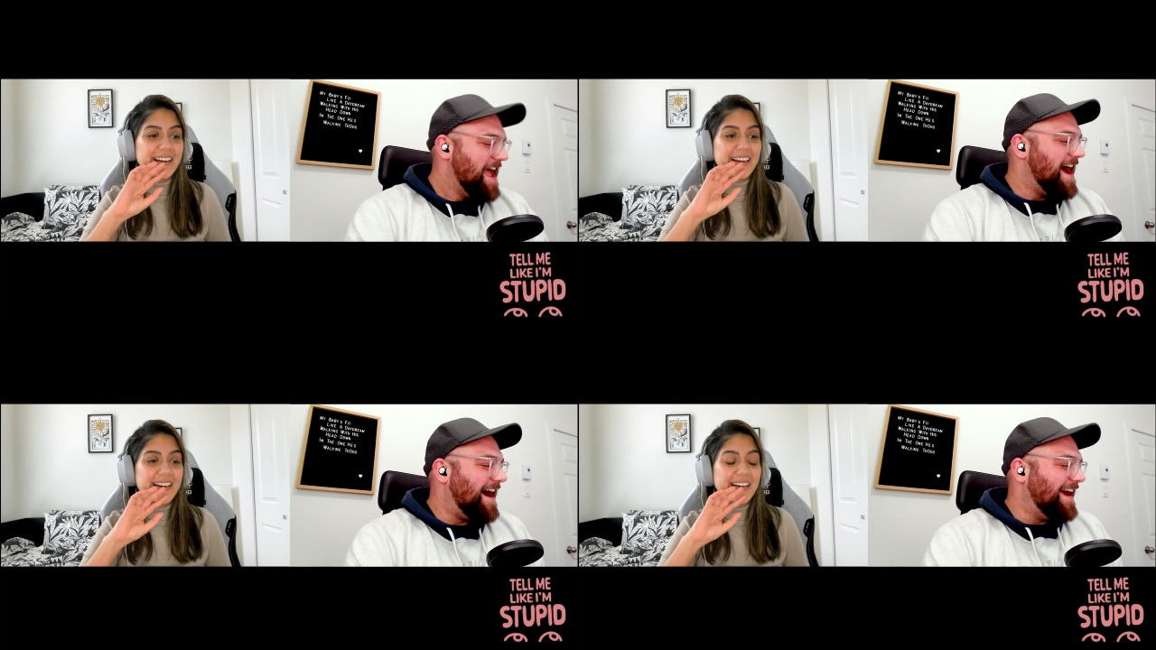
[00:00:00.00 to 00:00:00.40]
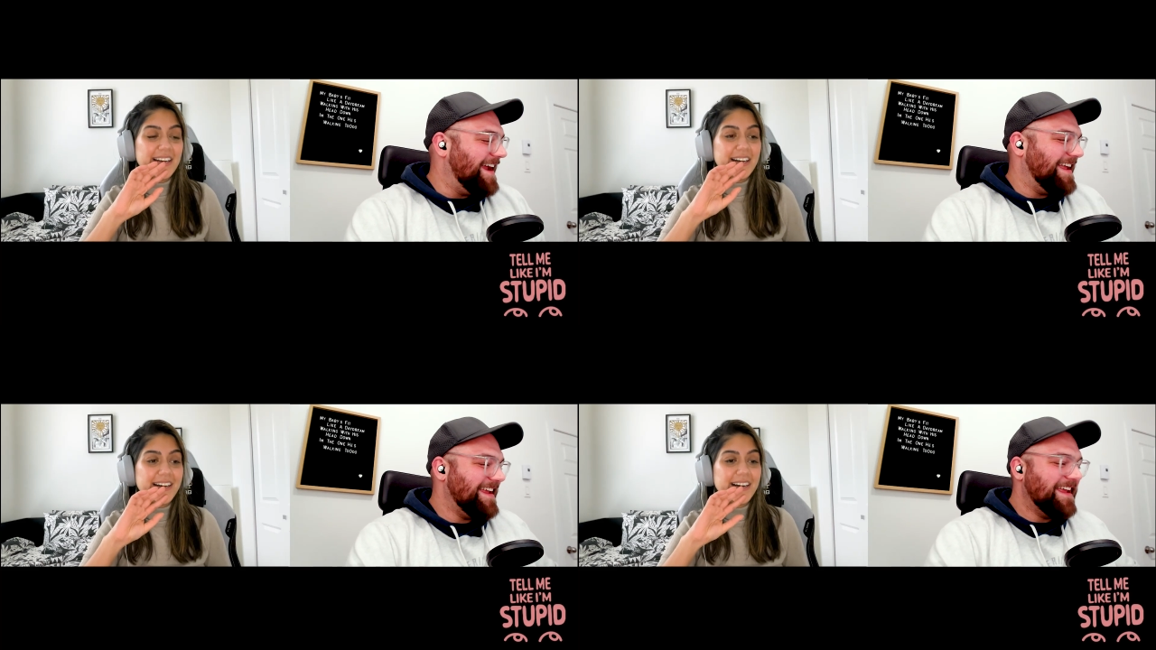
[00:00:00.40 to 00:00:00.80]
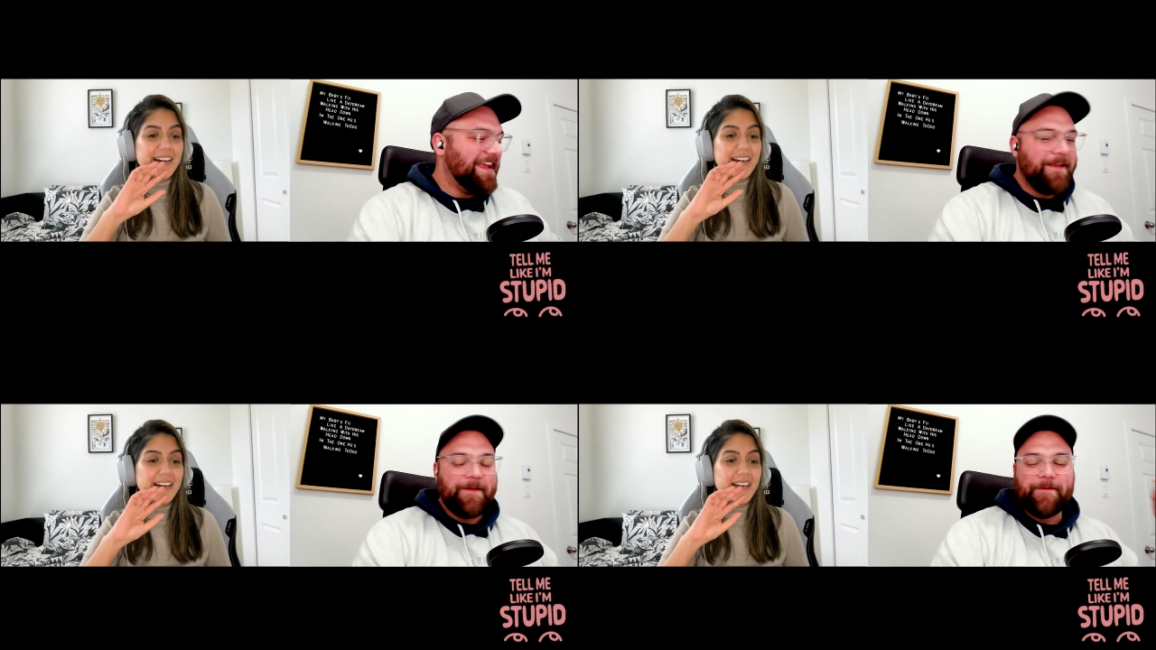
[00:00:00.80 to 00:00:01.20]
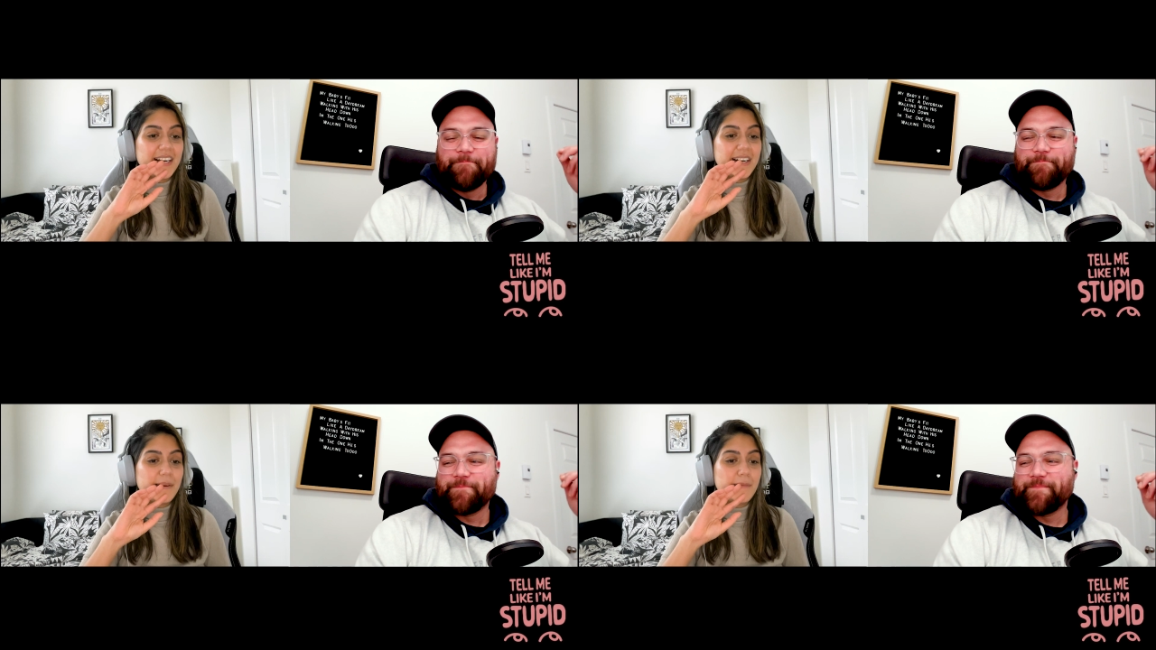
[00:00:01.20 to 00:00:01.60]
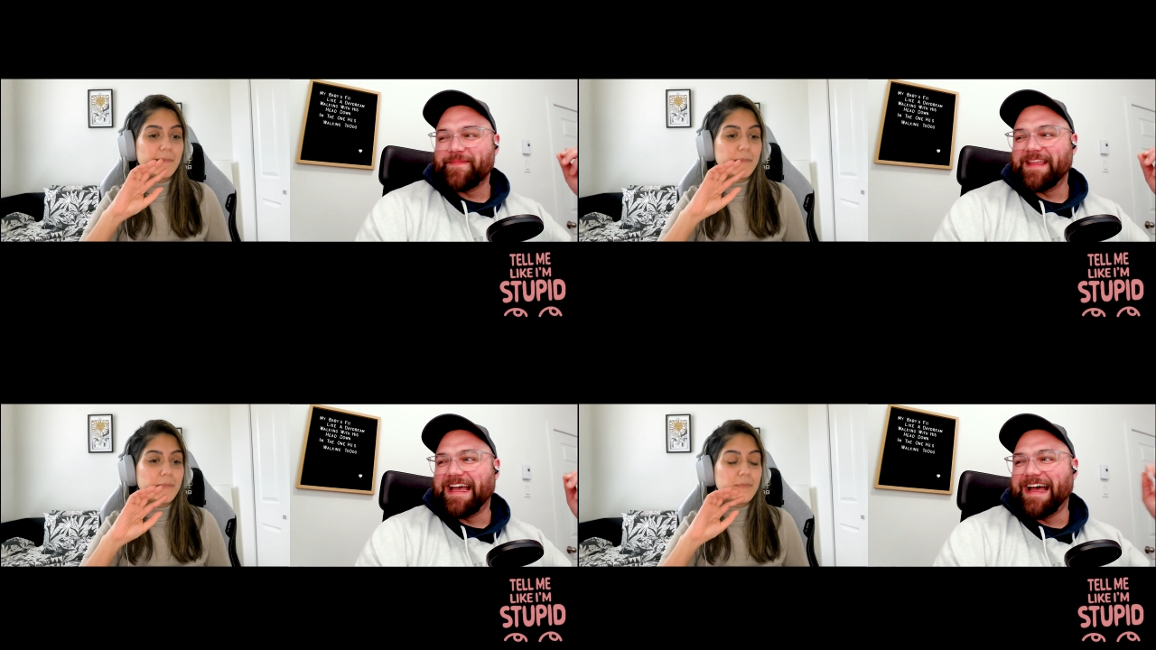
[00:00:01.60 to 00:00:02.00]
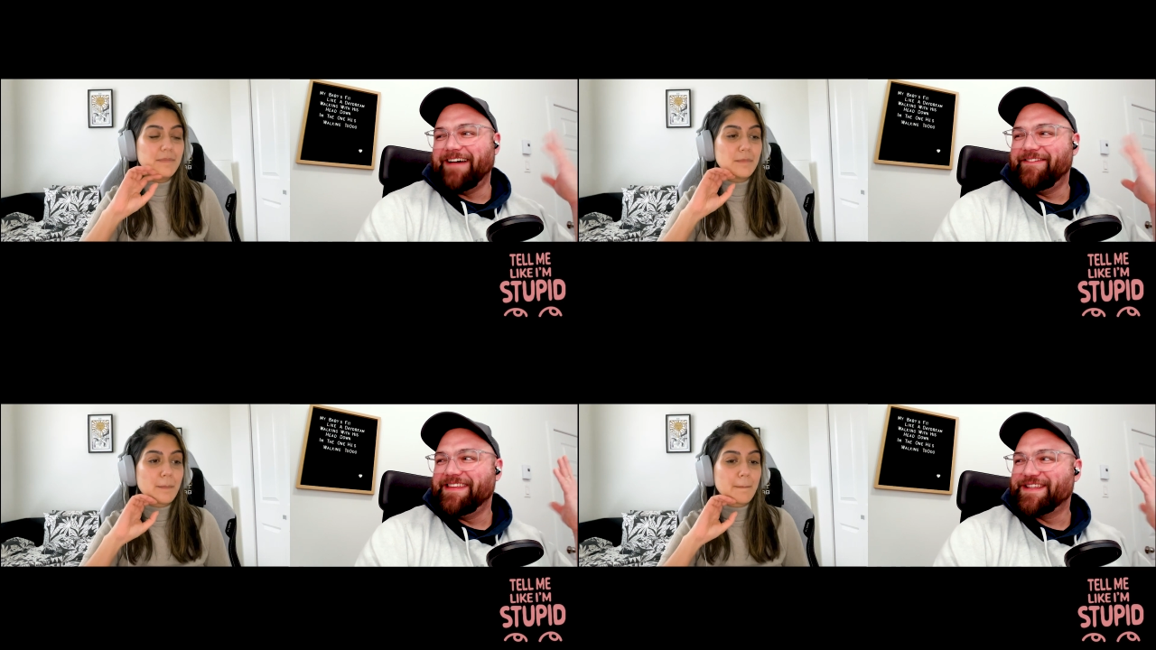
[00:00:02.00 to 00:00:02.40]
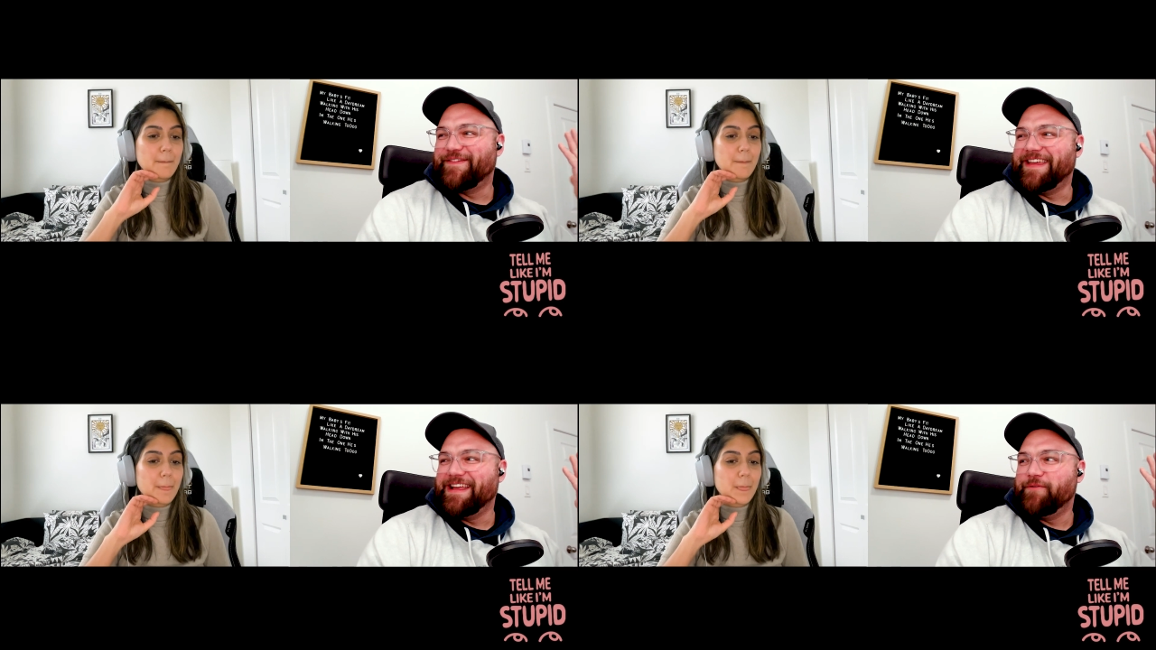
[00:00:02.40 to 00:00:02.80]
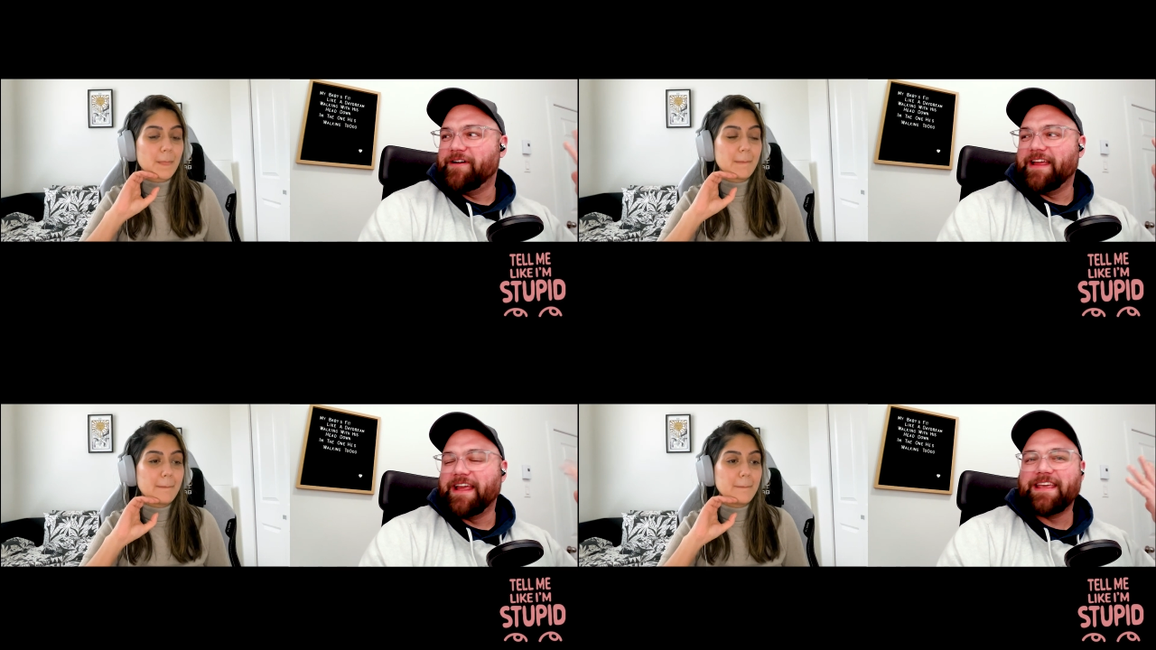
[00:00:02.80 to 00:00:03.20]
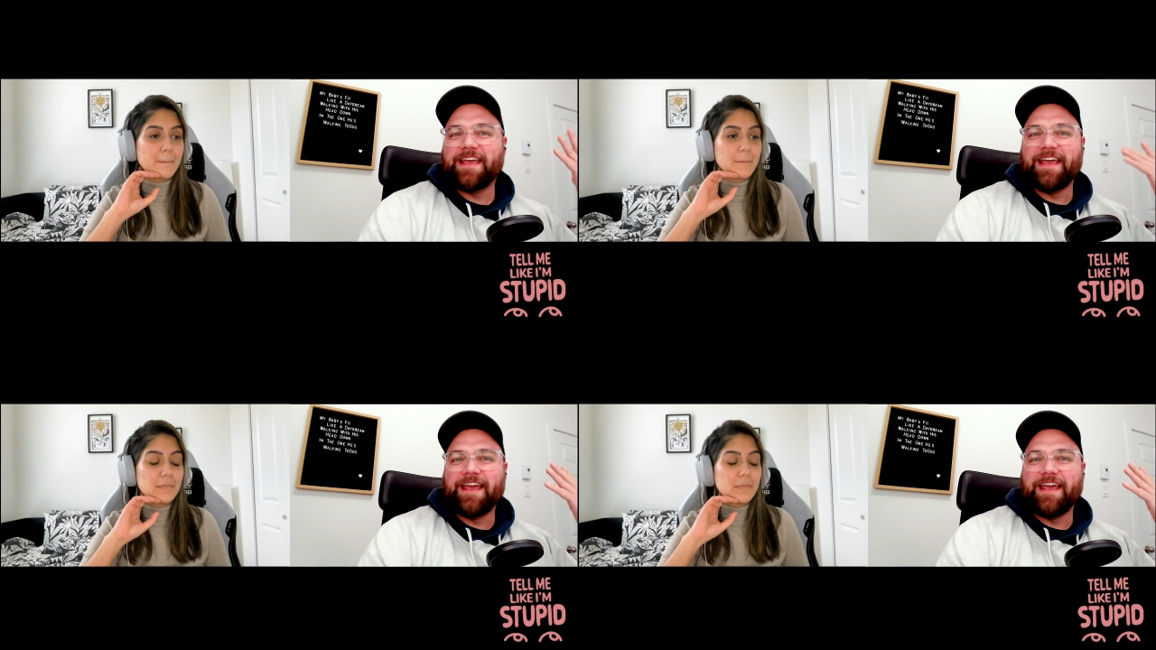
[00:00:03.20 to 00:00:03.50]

Speaker 1: I have this thing where like